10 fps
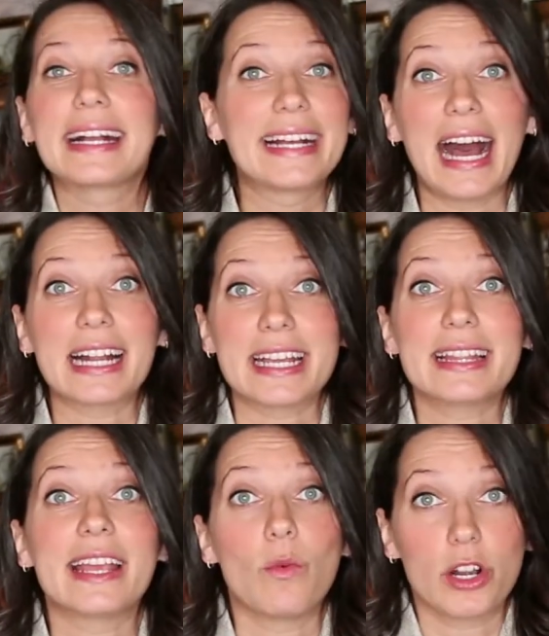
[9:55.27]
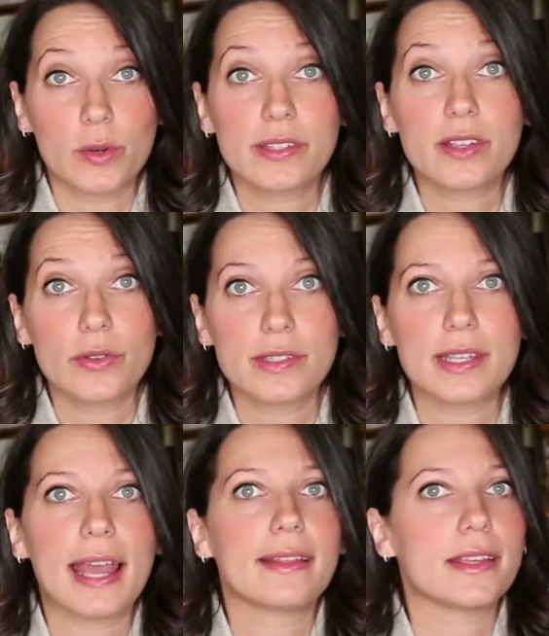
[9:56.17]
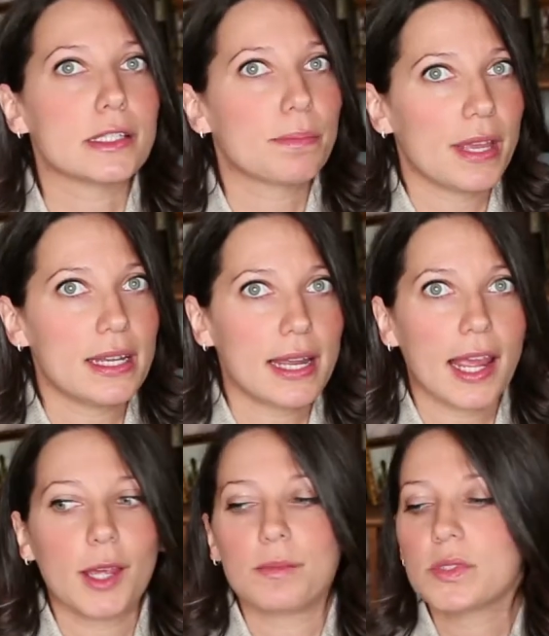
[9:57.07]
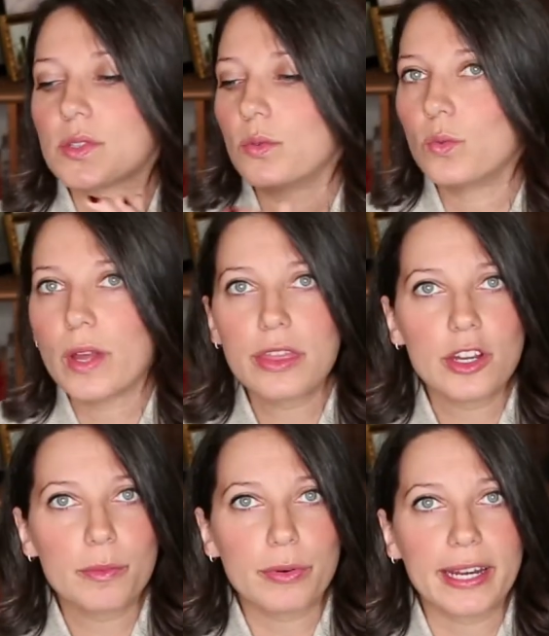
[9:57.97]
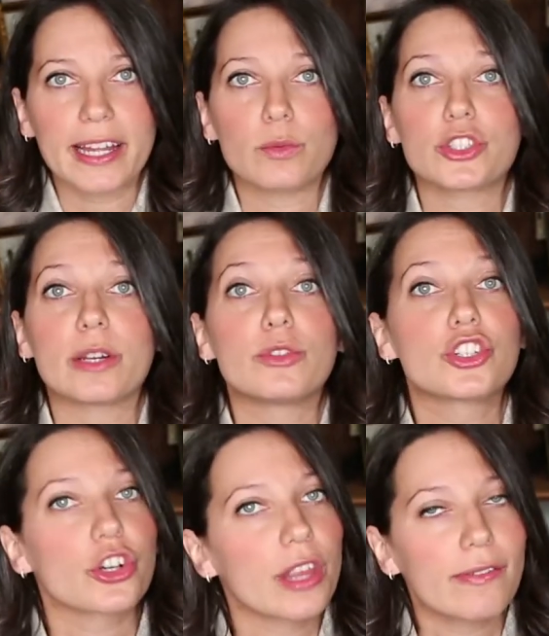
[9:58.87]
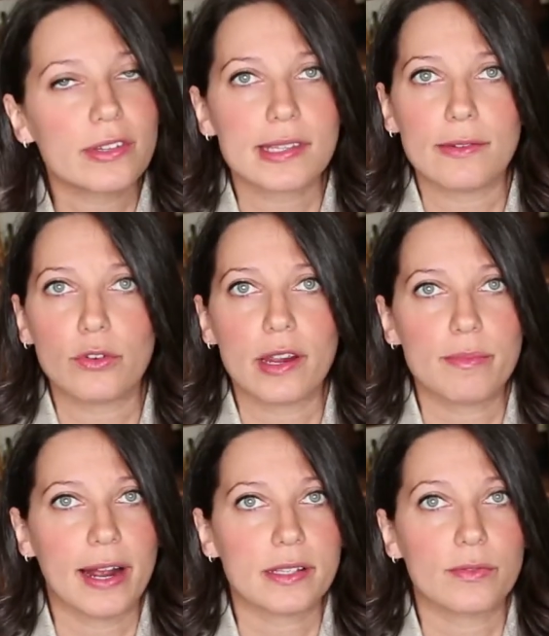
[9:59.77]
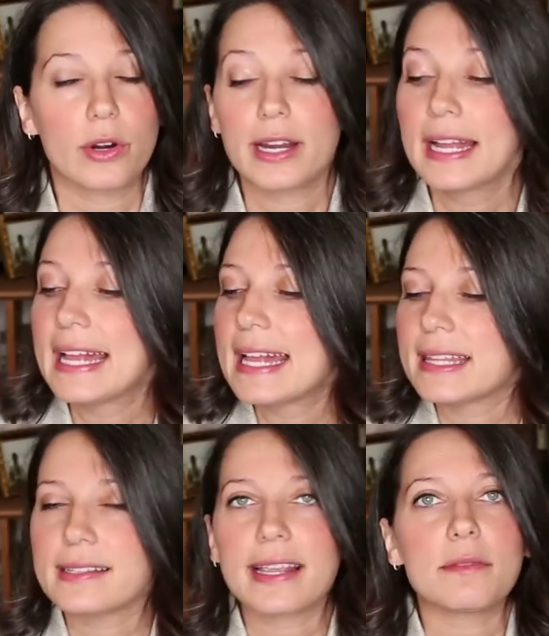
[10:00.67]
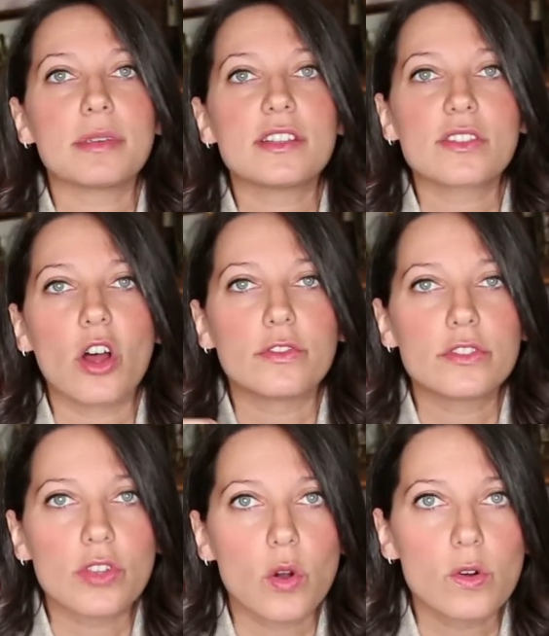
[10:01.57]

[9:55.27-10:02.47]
Got it. They want to associate these big names with their brand, which I'm sure they've received great press for. This can be solved so